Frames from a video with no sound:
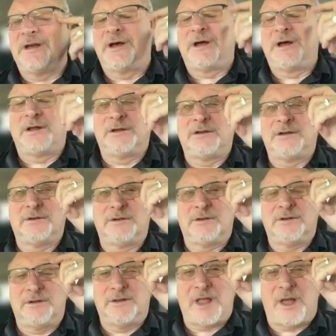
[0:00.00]
Uh,
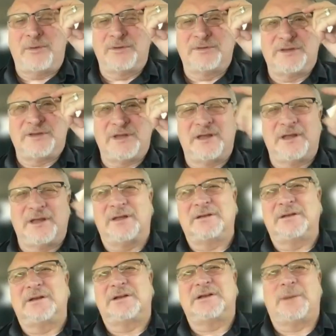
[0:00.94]
I would say
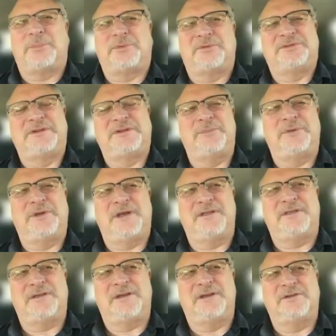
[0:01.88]
a, a couple
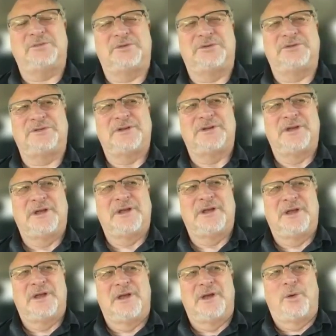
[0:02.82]
CBA things was
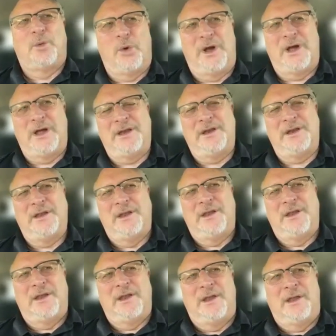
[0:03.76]
one
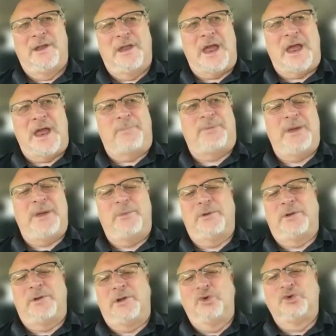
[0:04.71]
I played
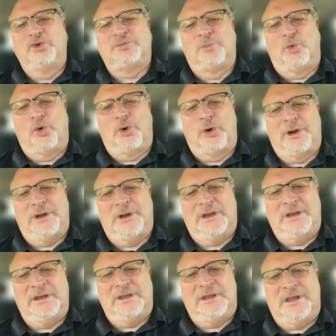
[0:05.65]
with Lowes Moore
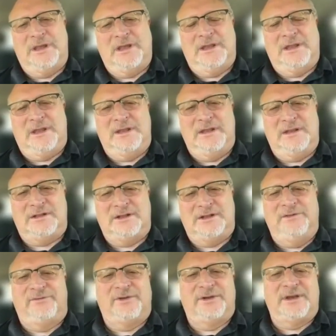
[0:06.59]
in, in
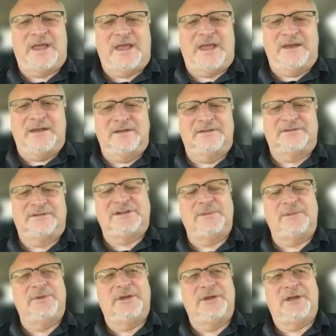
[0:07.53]
Cleveland and in the
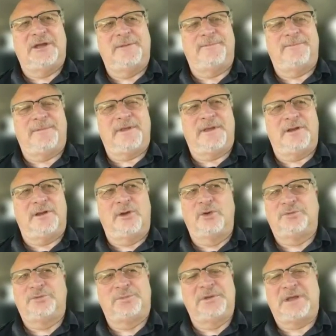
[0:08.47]
CBA, and
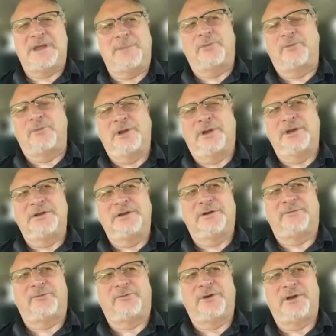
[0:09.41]
Lowes became a really
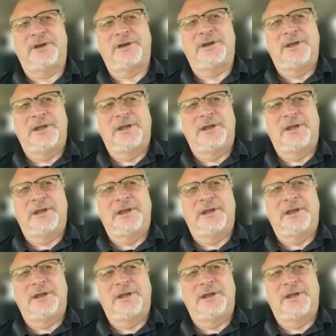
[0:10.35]
dear friend.